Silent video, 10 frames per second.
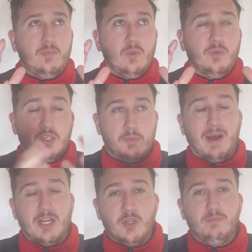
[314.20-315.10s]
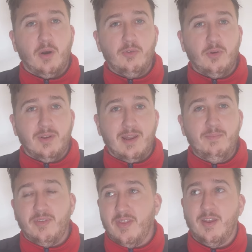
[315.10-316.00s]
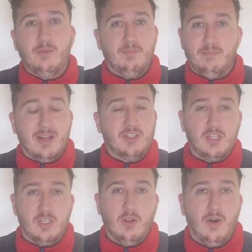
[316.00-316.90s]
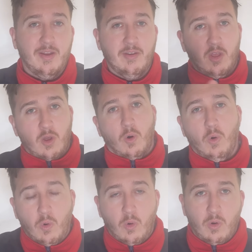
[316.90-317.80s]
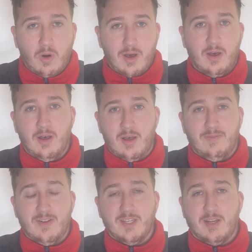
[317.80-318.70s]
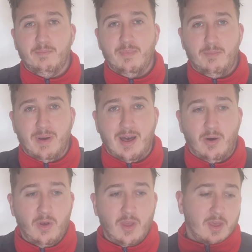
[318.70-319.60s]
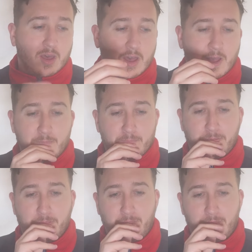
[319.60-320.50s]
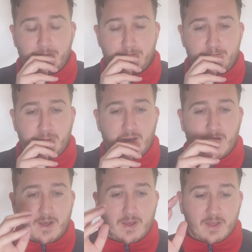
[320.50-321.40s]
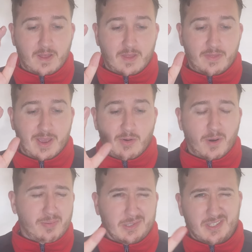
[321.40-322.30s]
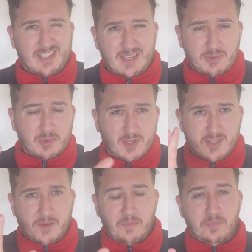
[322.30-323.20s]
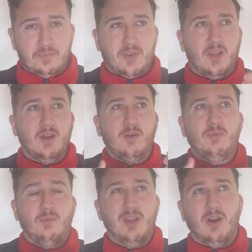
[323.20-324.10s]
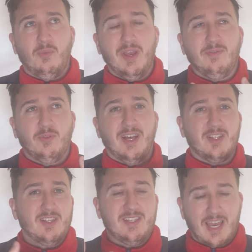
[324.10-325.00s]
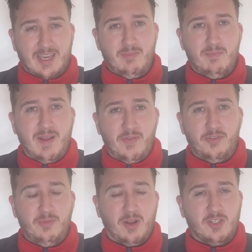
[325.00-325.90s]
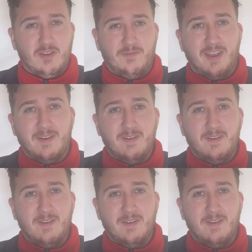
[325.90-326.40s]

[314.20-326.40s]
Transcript: dispatch a Bodo Glimt and then Manchester United or Athletic Club Bilbao. But there are positives because... we have got that attacking momentum. I just think,